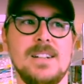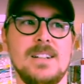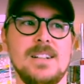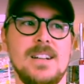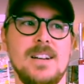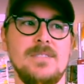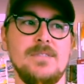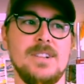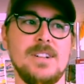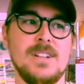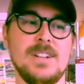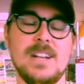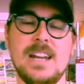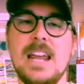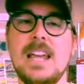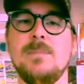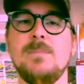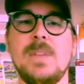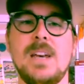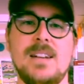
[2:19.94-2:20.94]
kind of a
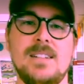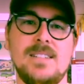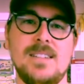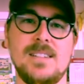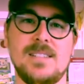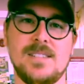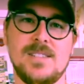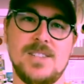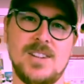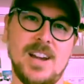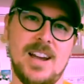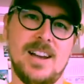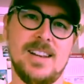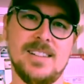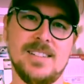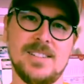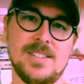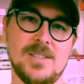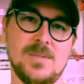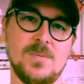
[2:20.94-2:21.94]
name that disc
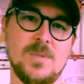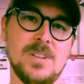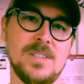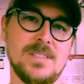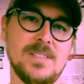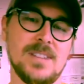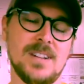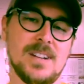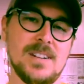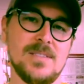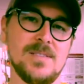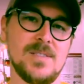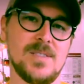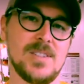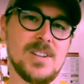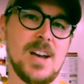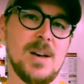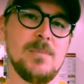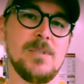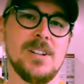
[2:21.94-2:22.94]
challenge with uh,
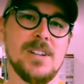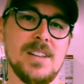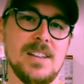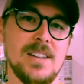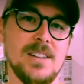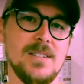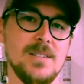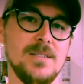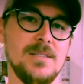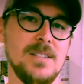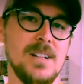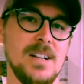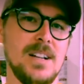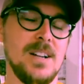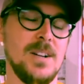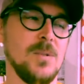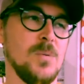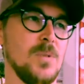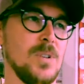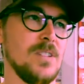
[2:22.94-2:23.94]
Simon and Eagle.
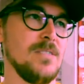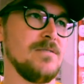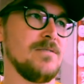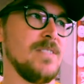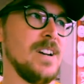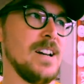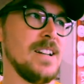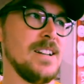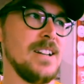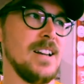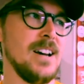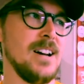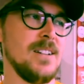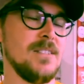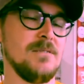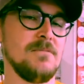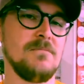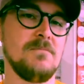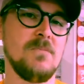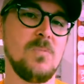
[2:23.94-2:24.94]
We're going to find
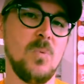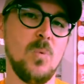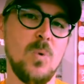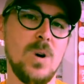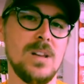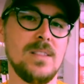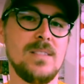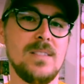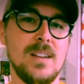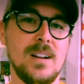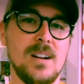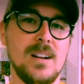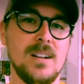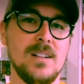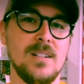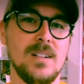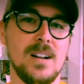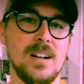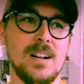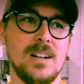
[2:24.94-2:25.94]
out what
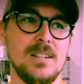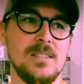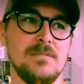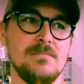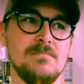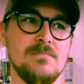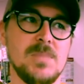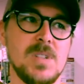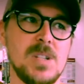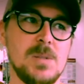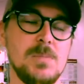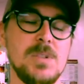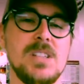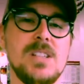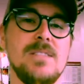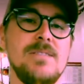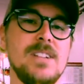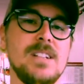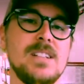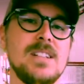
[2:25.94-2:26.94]
their uh,
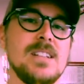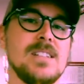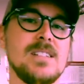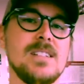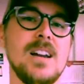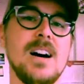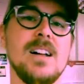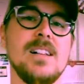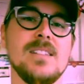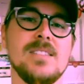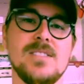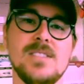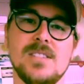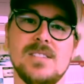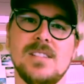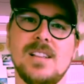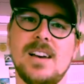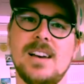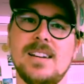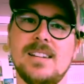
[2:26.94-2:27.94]
specific disc knowledge
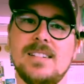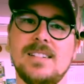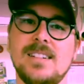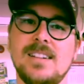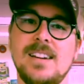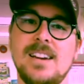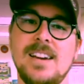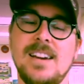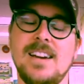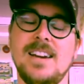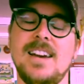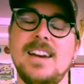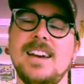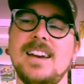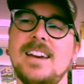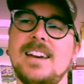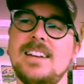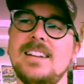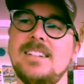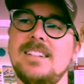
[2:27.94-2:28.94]
is like,
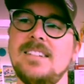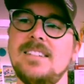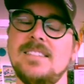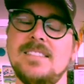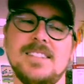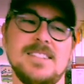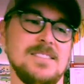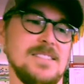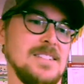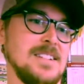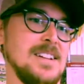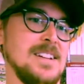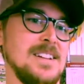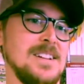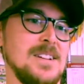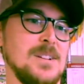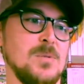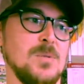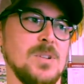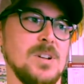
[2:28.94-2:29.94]
and
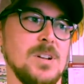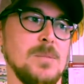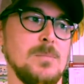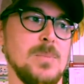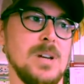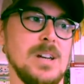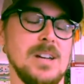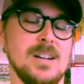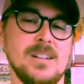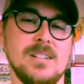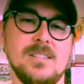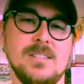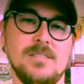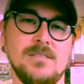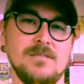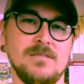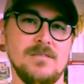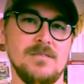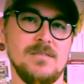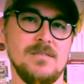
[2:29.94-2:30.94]
we're going to pick
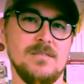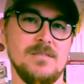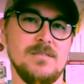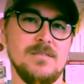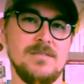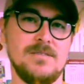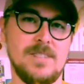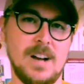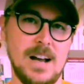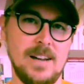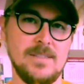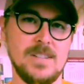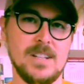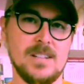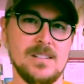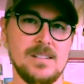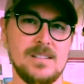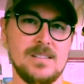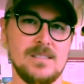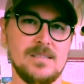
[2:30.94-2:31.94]
five
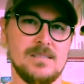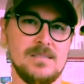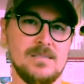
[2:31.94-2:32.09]
discs.